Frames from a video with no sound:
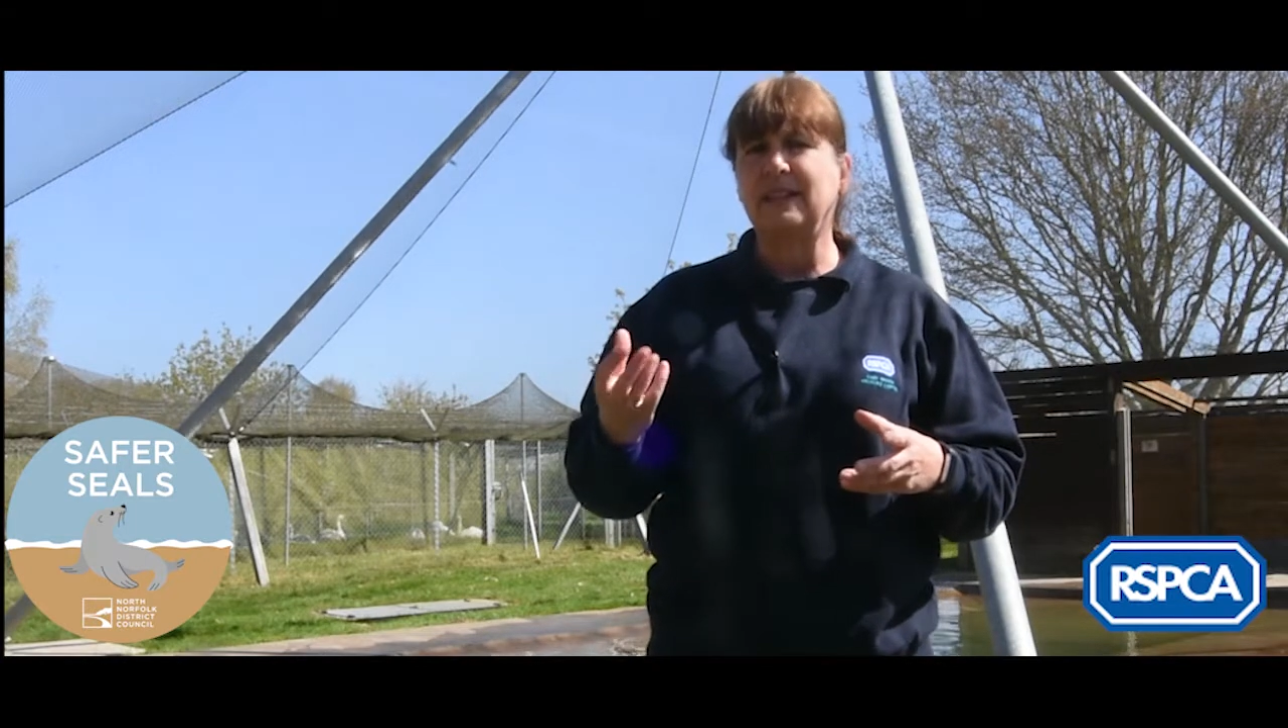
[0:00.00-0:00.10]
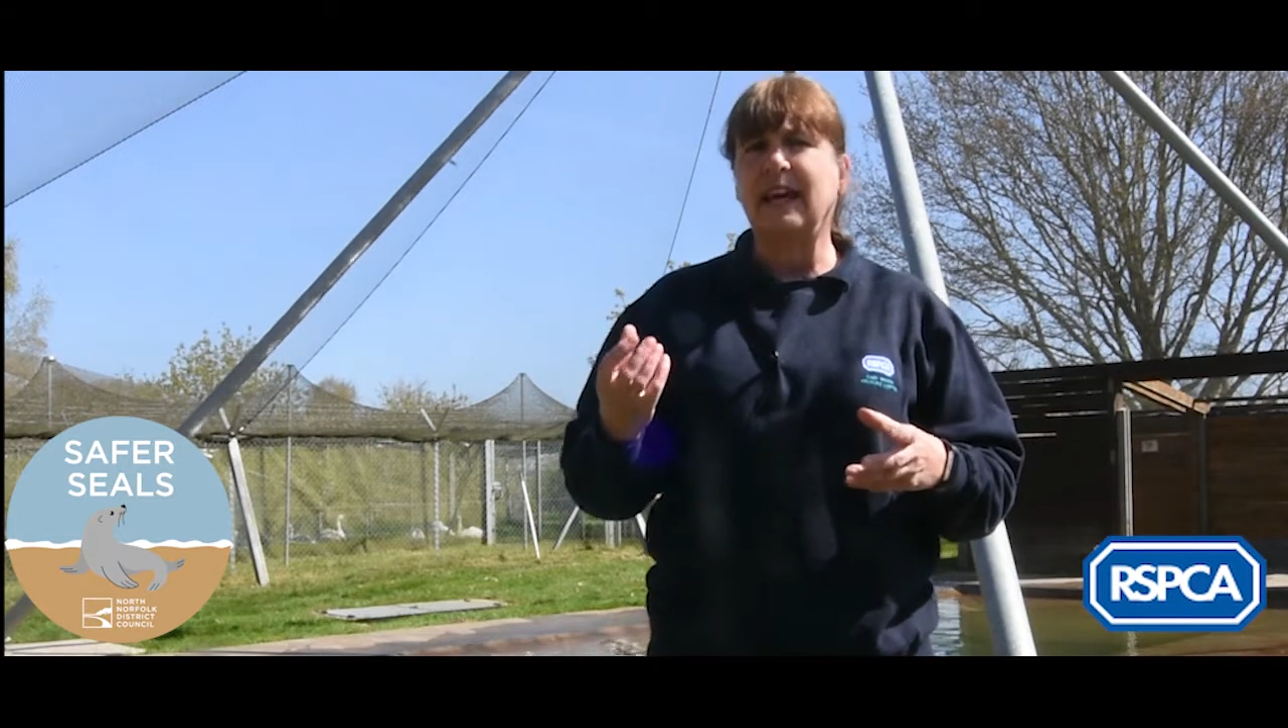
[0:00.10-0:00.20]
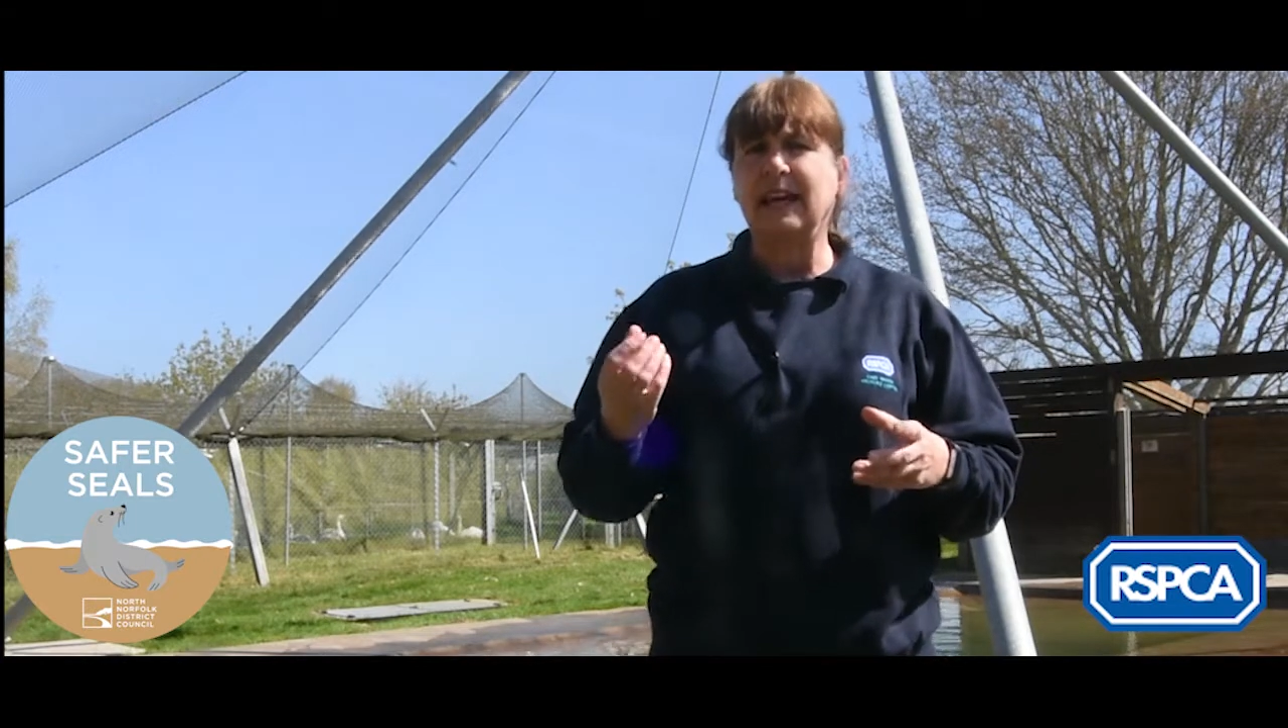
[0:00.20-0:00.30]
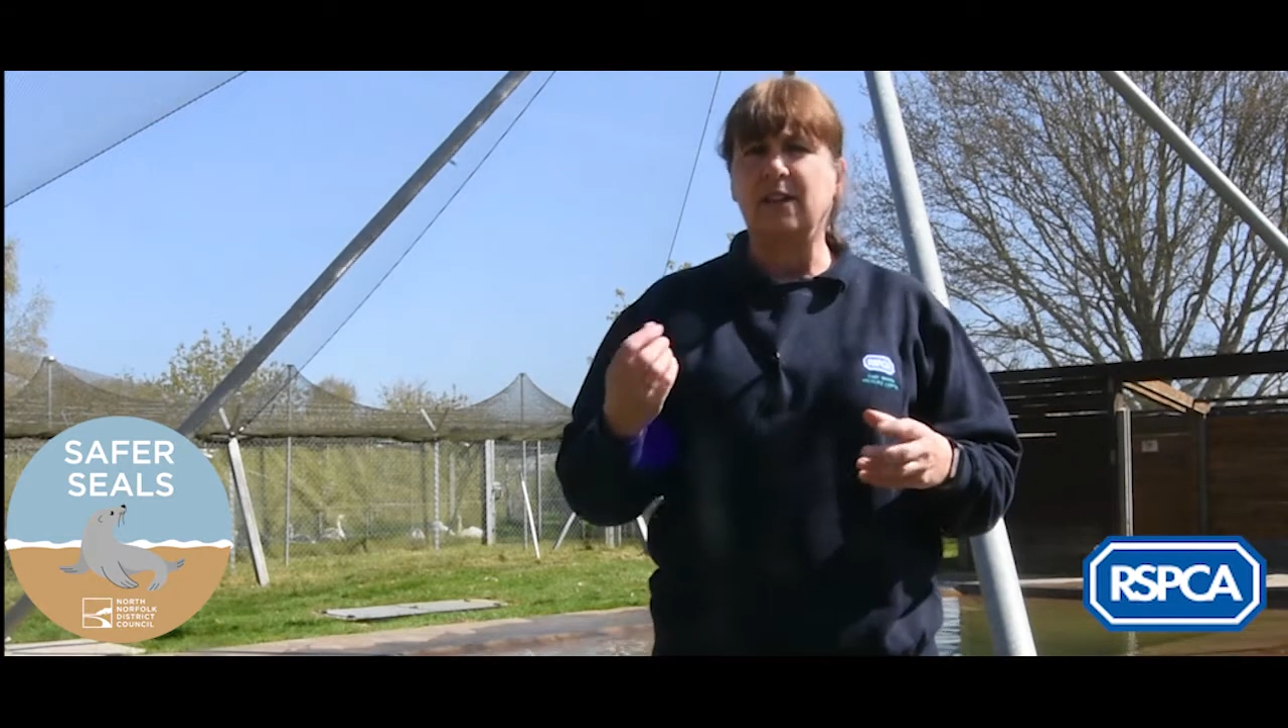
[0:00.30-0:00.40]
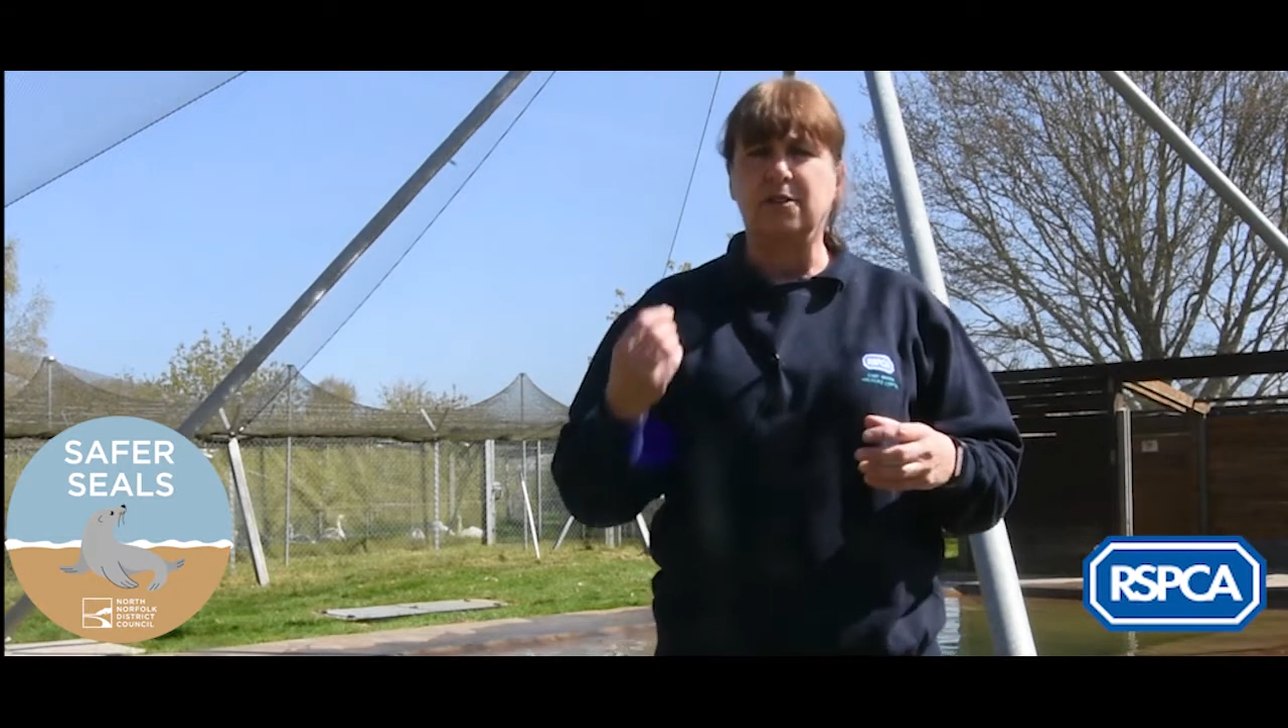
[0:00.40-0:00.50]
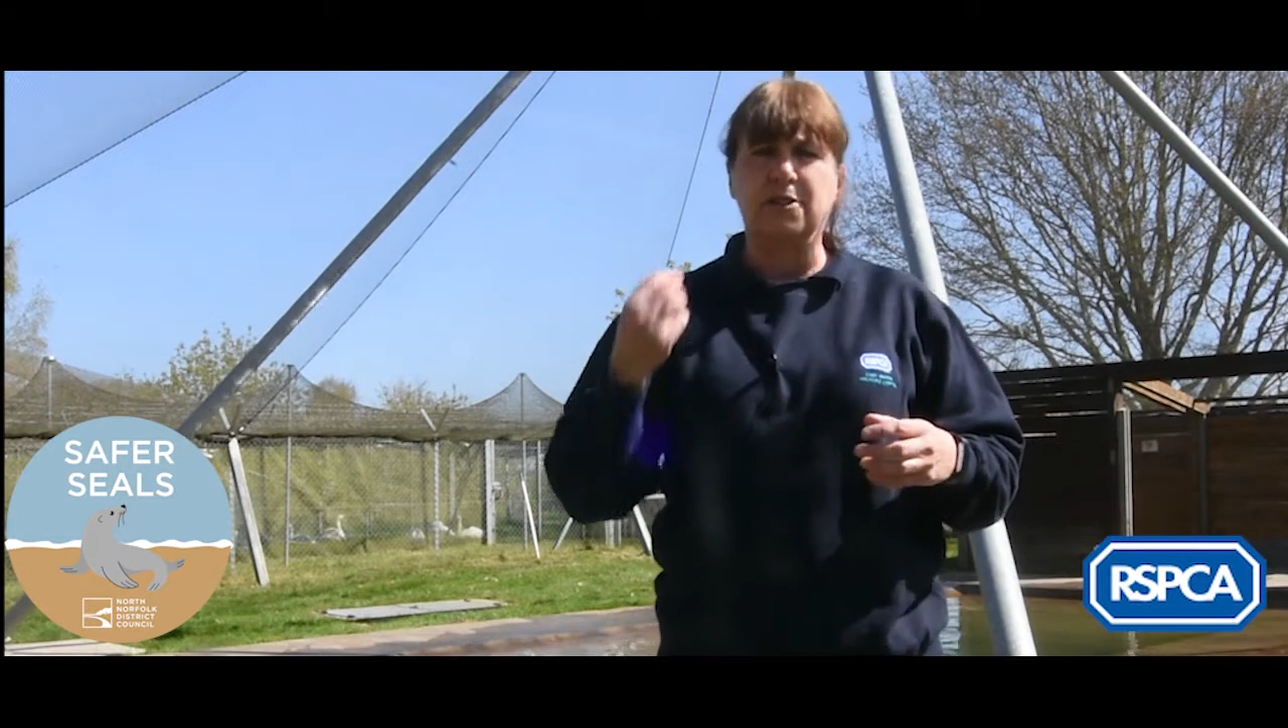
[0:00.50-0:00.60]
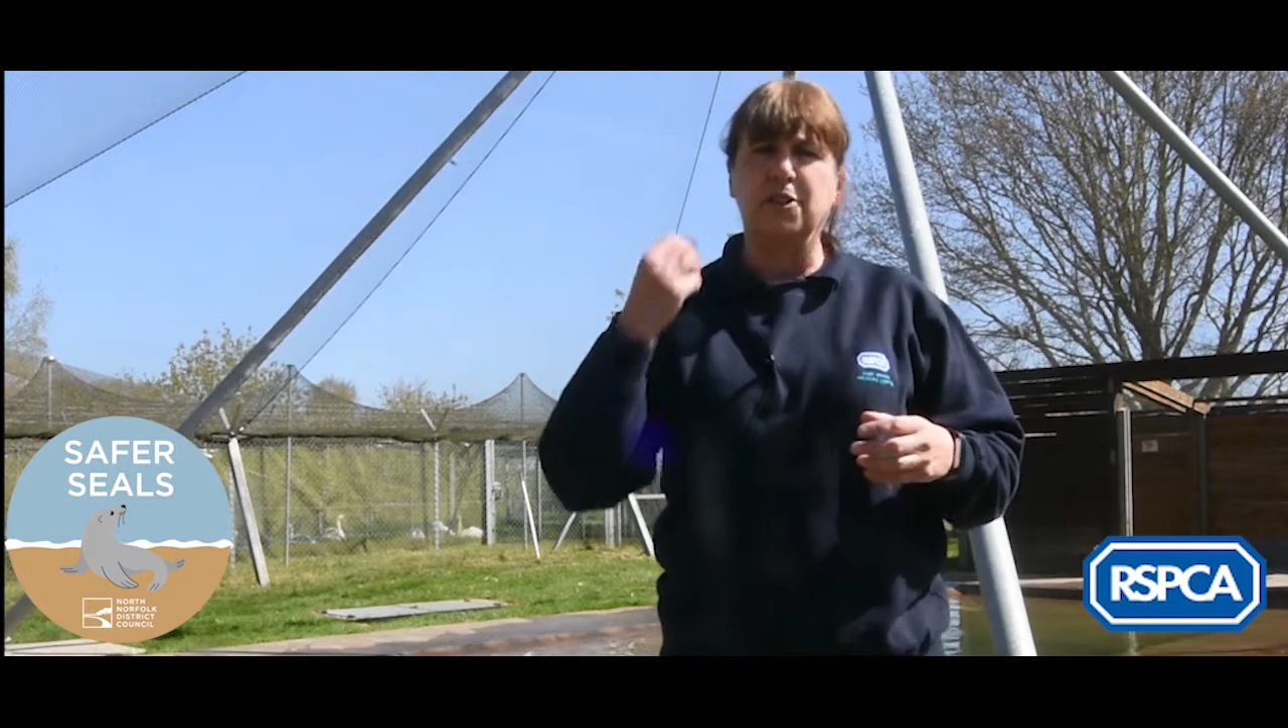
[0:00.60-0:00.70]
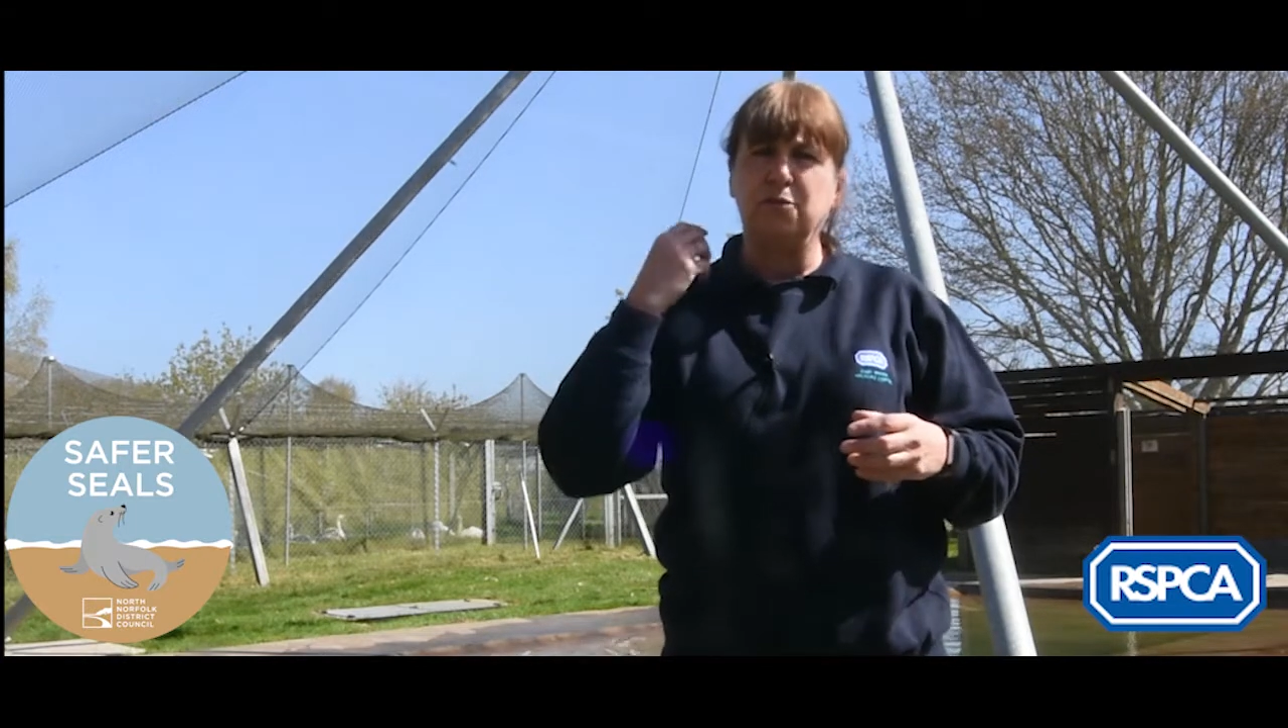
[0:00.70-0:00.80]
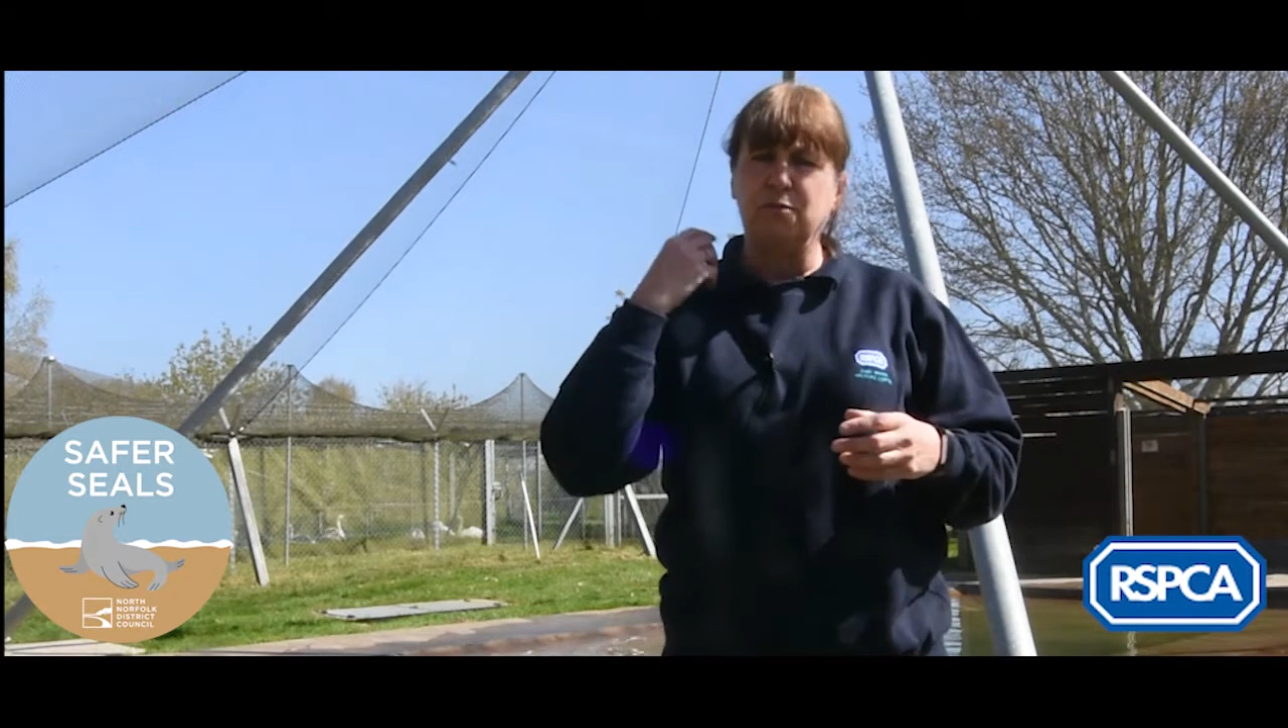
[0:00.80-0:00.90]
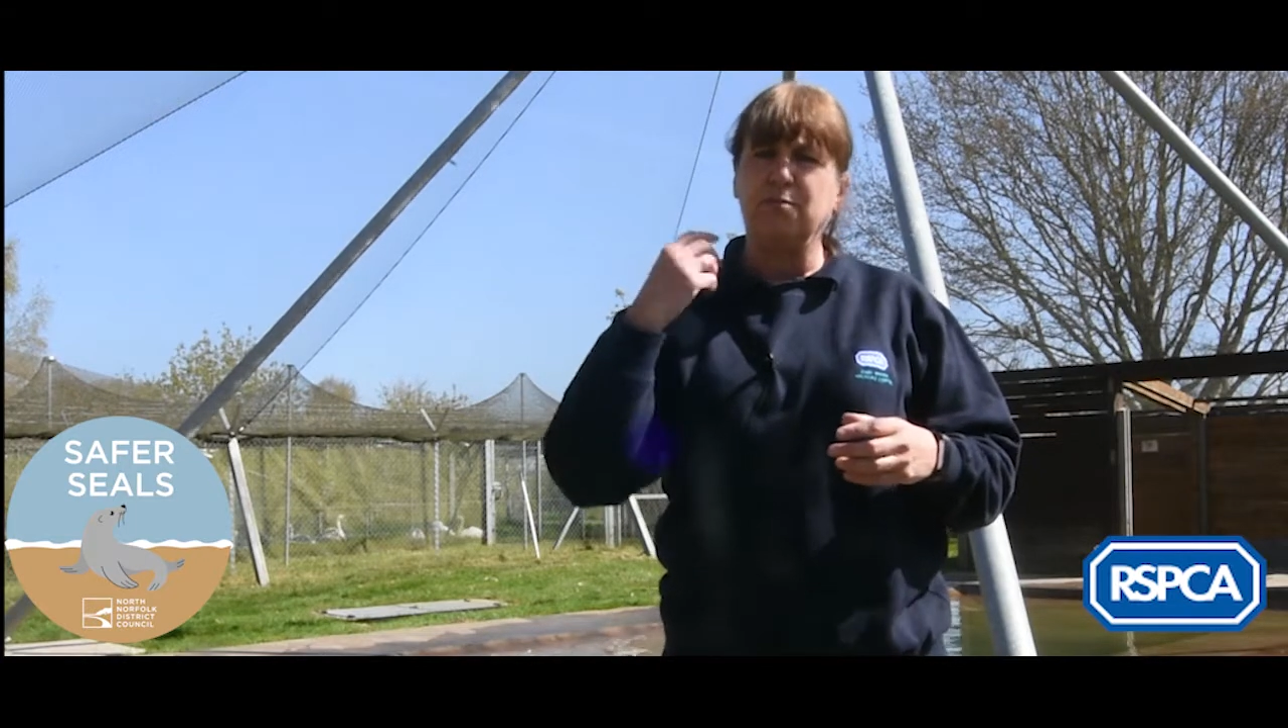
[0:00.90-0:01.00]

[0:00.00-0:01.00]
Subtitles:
nylon it